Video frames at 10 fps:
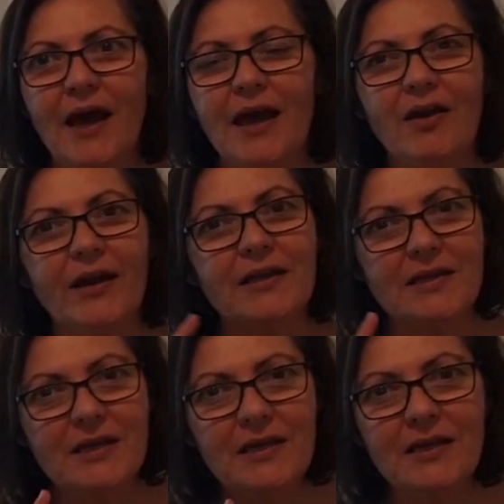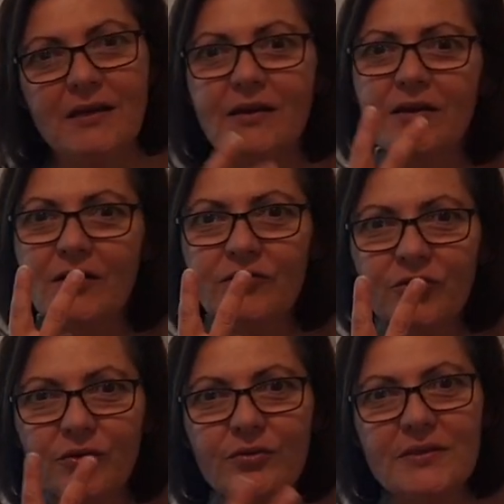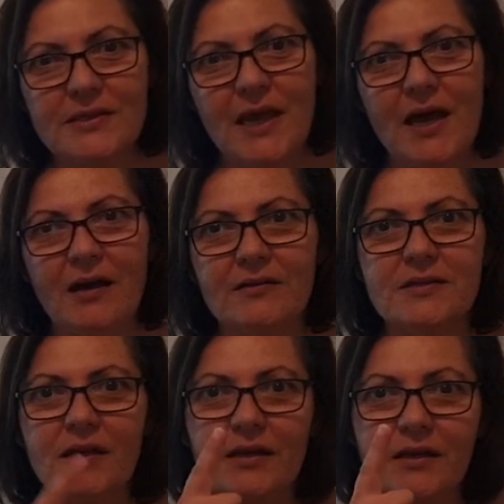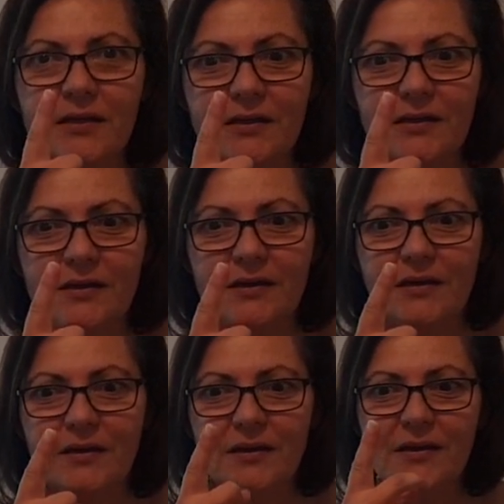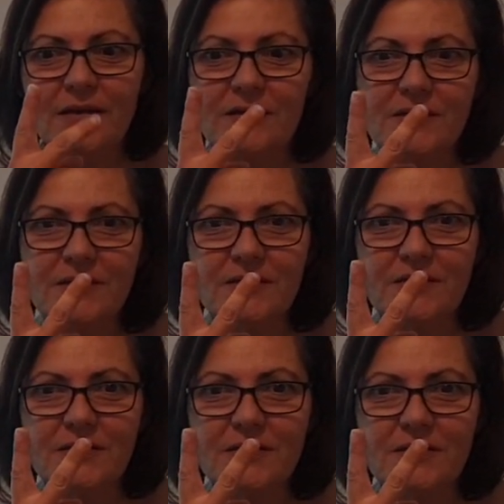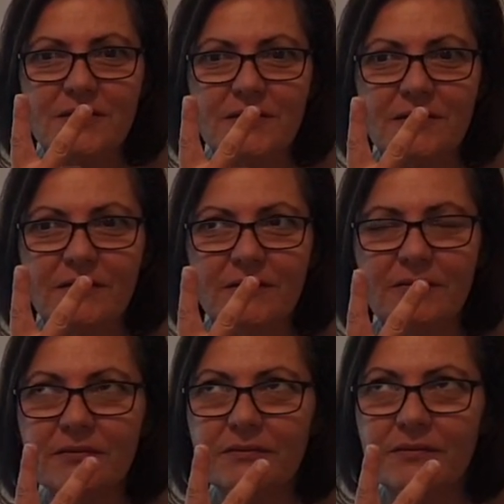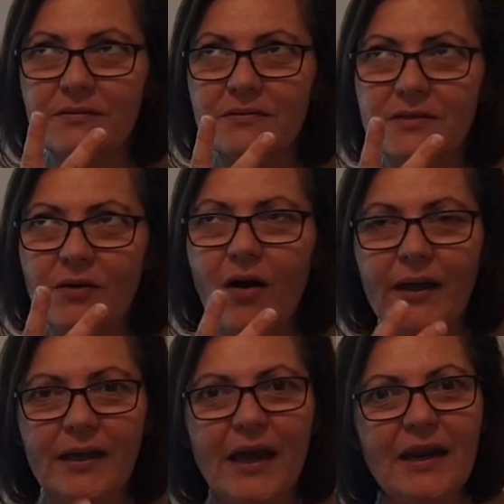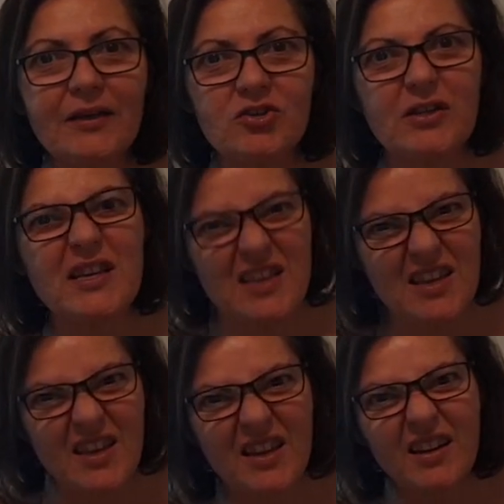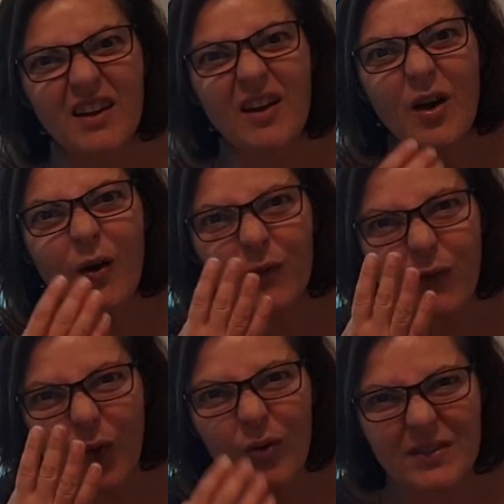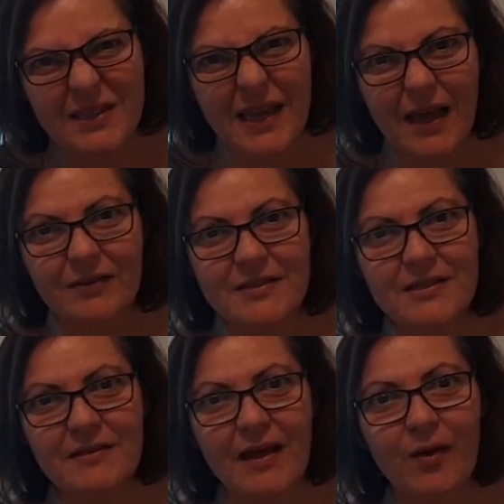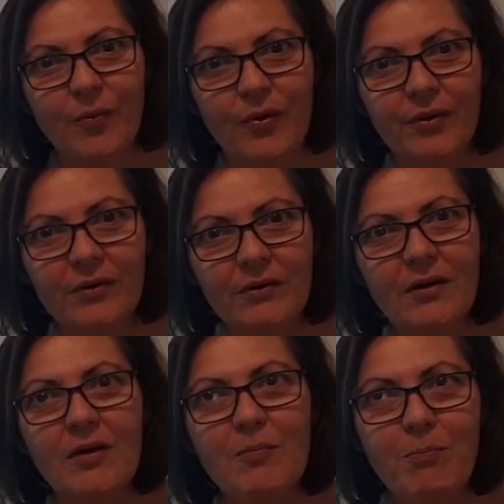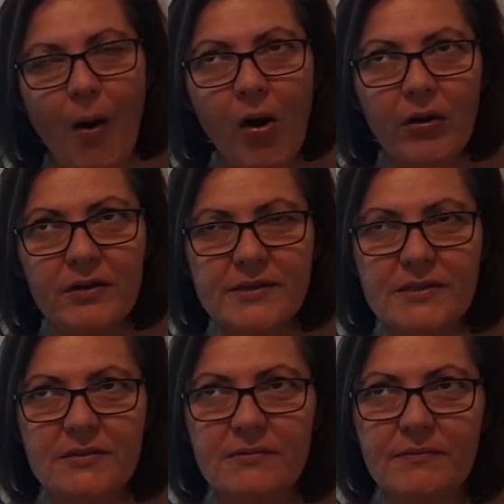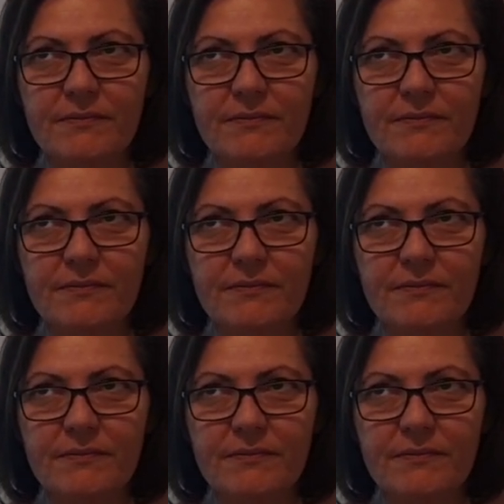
and I can hear two sounds, k, s. So I can actually hear four sounds in that word, box.